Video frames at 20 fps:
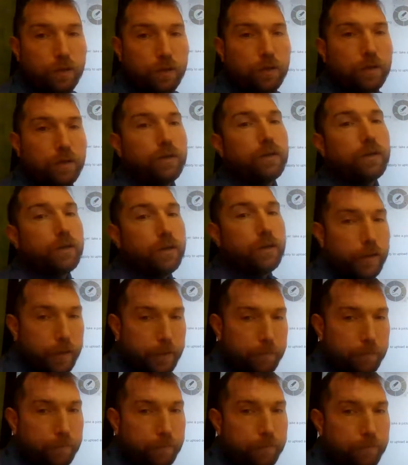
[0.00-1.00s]

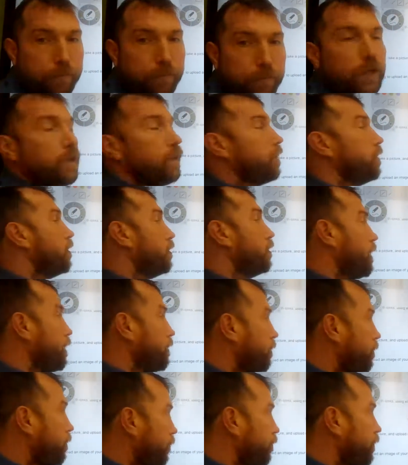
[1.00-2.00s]
Okay? Then
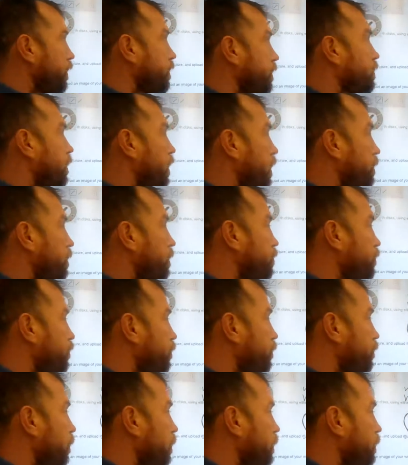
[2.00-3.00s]
3 times
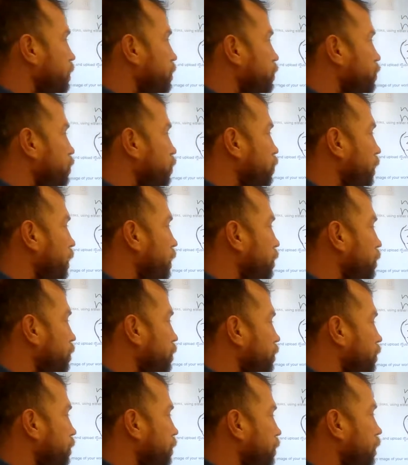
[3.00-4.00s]
4 is 12.
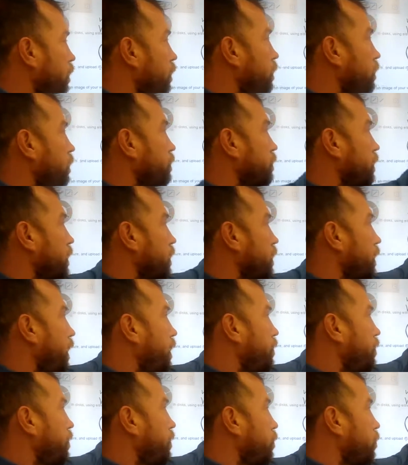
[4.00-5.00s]
So I carry the
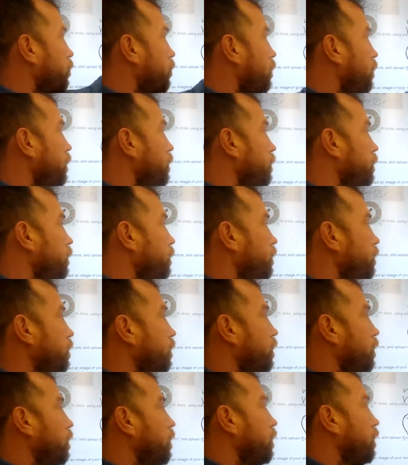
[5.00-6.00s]
1.
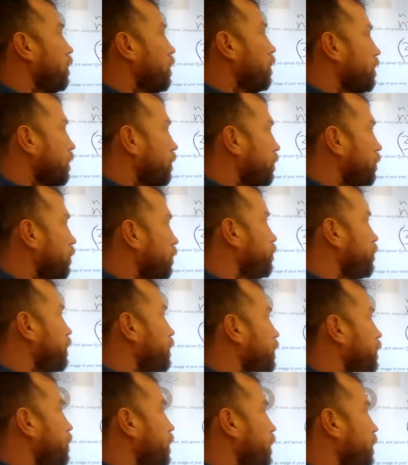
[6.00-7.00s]
And then 3
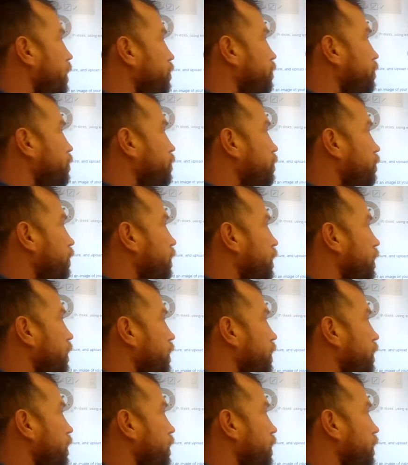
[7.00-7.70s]
times 1